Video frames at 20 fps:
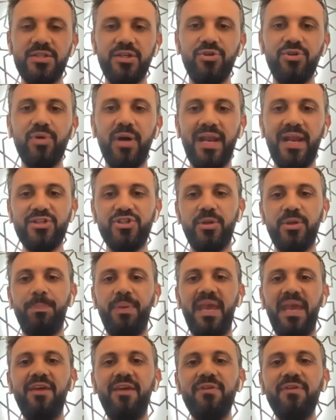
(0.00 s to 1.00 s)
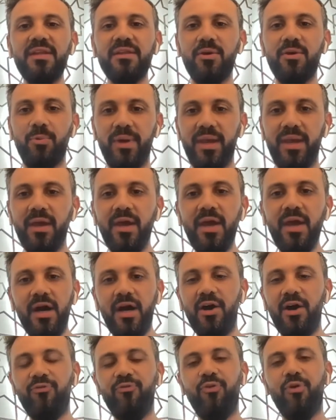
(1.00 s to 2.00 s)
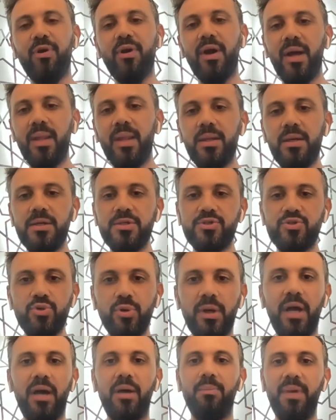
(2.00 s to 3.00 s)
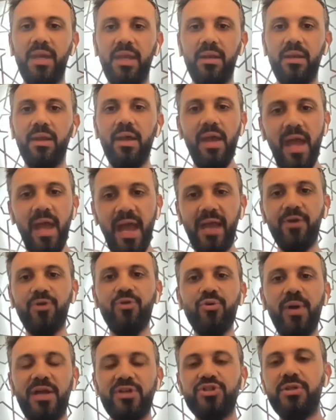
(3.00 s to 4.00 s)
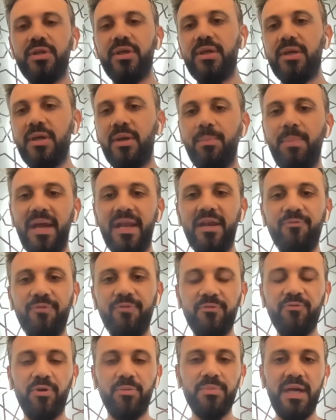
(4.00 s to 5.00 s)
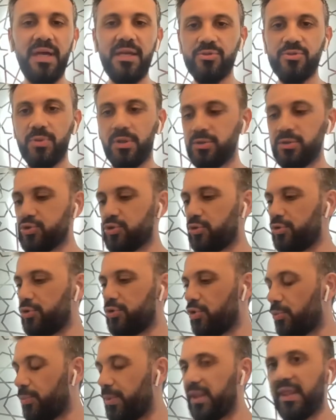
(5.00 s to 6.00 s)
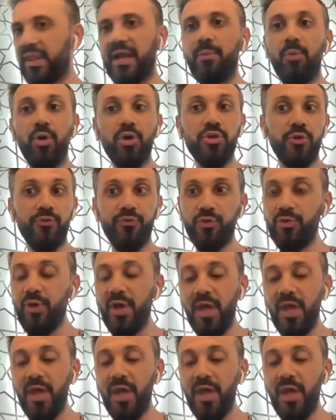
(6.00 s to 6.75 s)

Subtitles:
You are actually paving the way for others to come in and to actually benefit from that as well. So, we thank both of you.